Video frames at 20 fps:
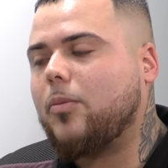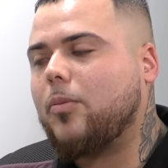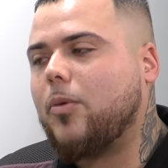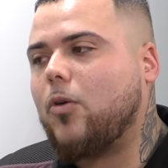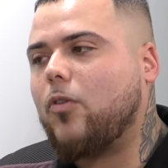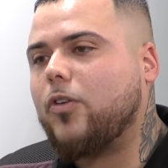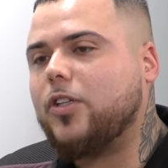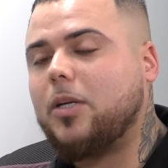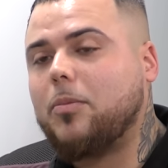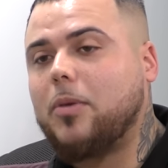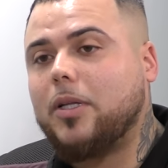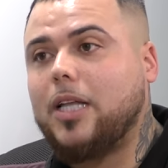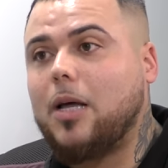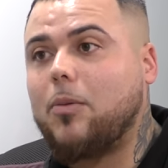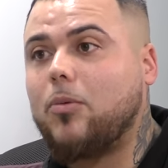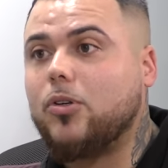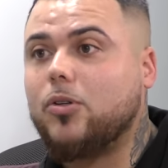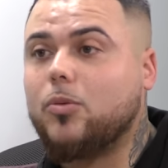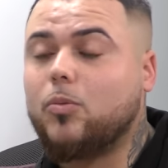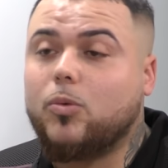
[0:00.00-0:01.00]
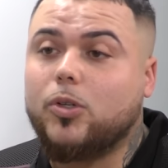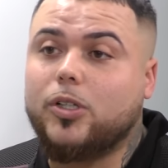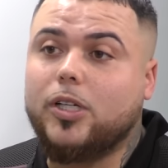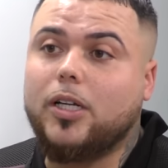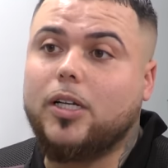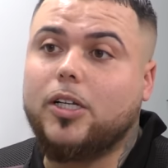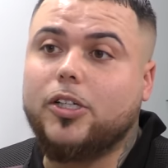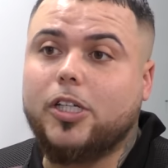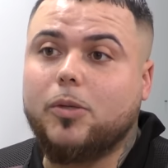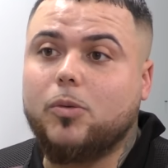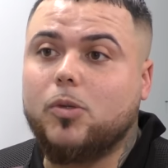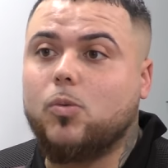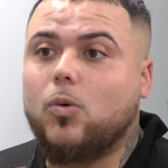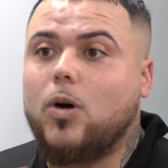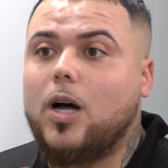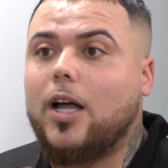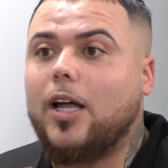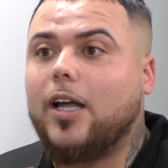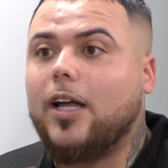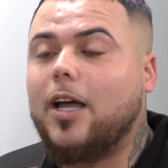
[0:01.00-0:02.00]
obviously my dad was, was English, he was
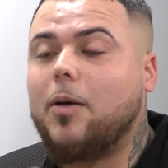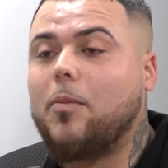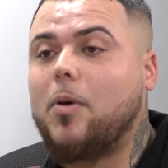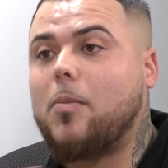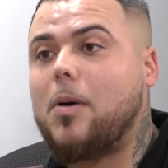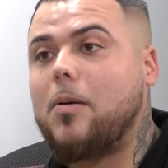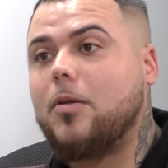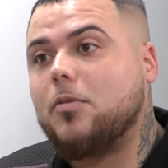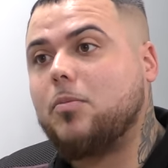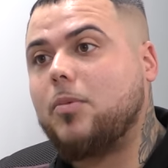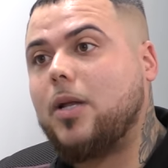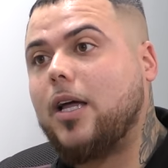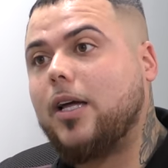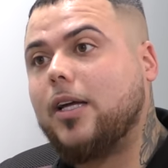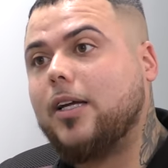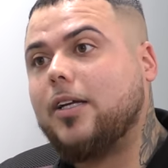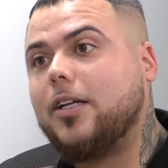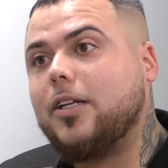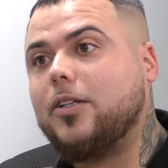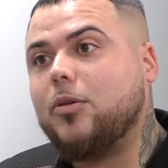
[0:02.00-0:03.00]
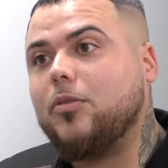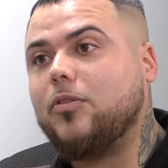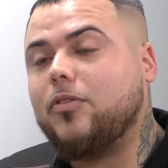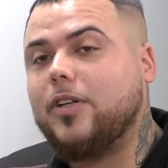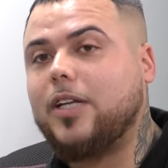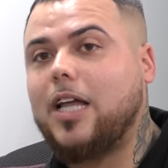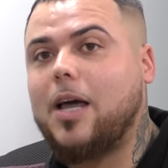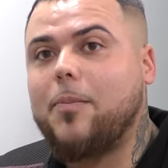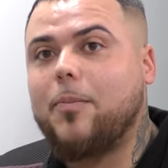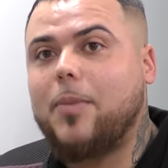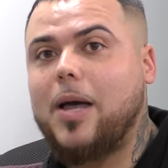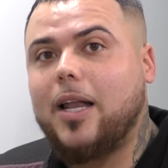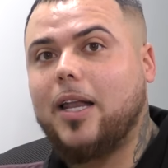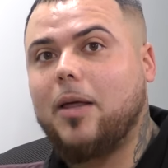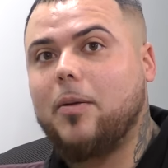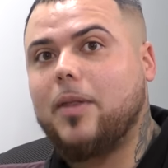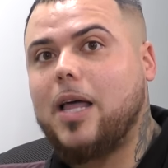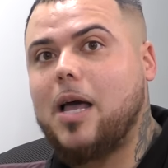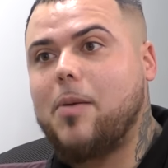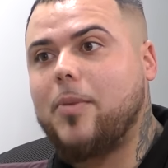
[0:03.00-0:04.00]
white, and my mum's black, and I don't think that back
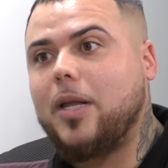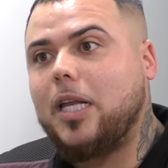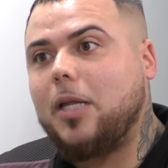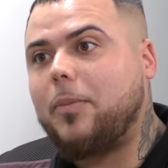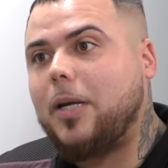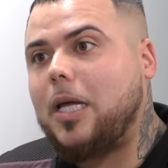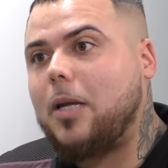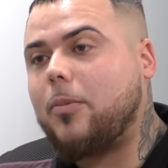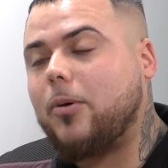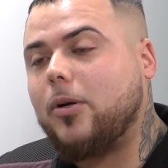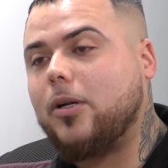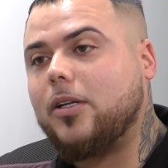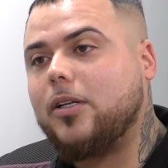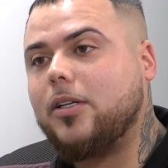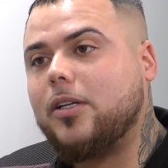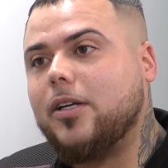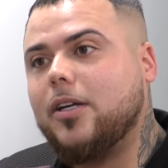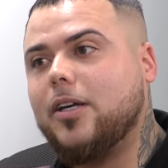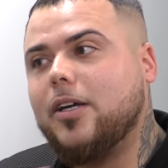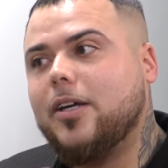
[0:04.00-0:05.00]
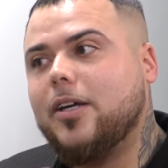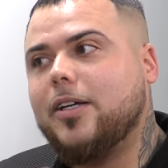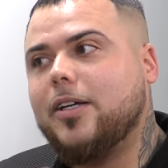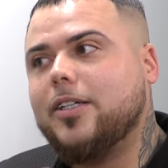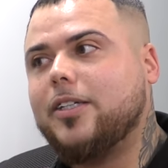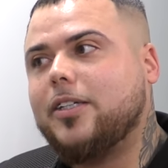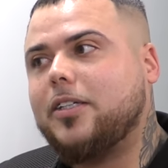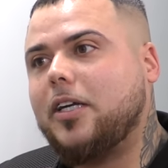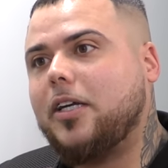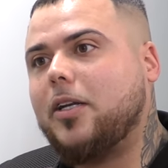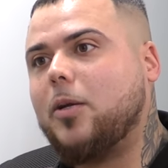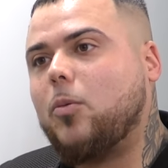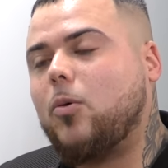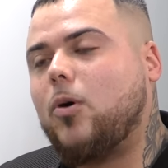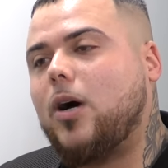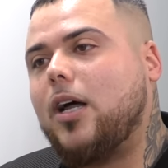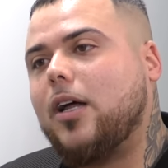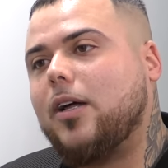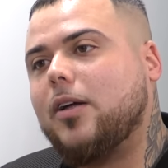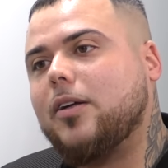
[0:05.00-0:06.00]
then that many people had seen a
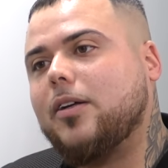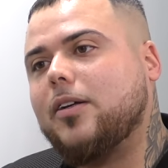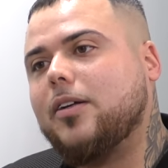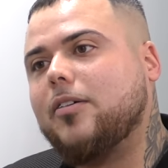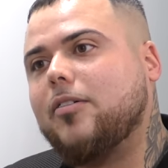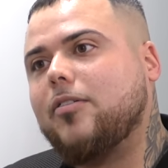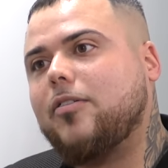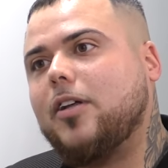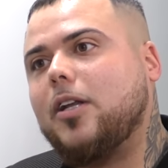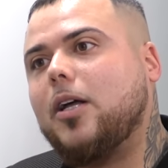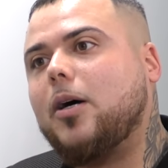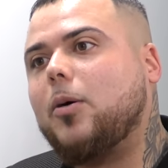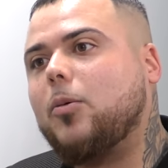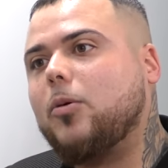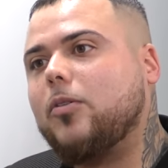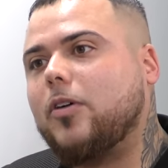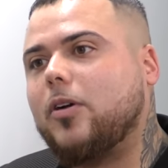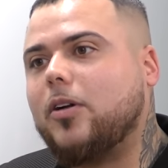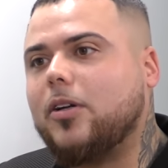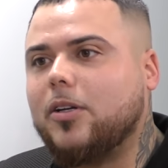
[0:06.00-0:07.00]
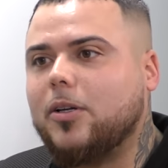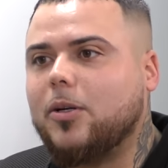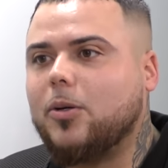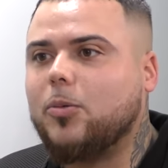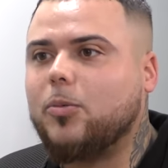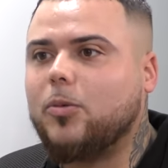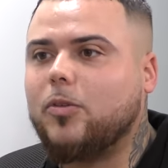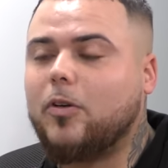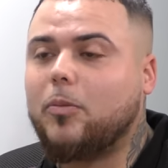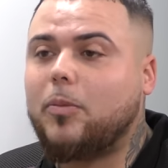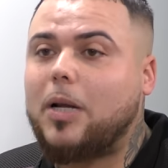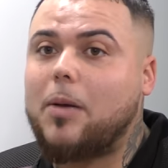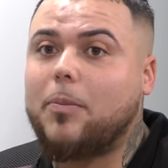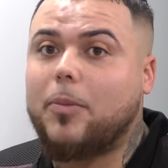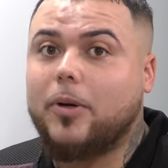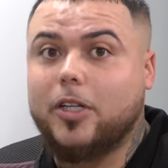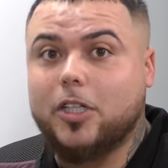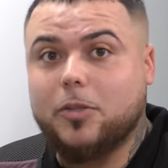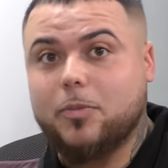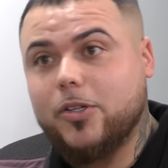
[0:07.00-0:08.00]
white fella with a with a black
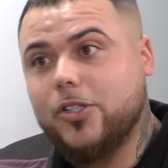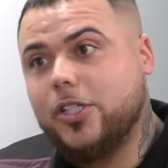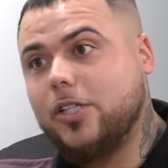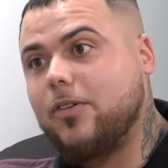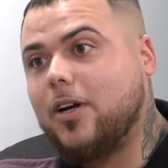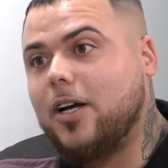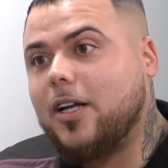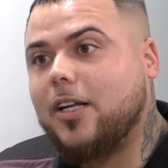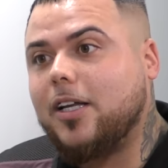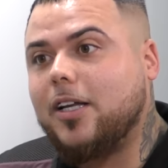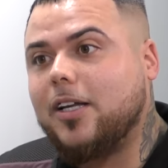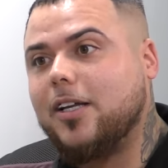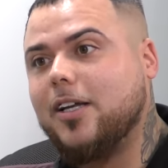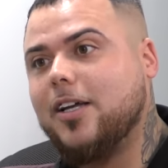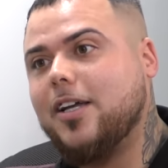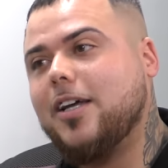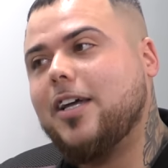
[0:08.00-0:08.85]
bird, especially around there.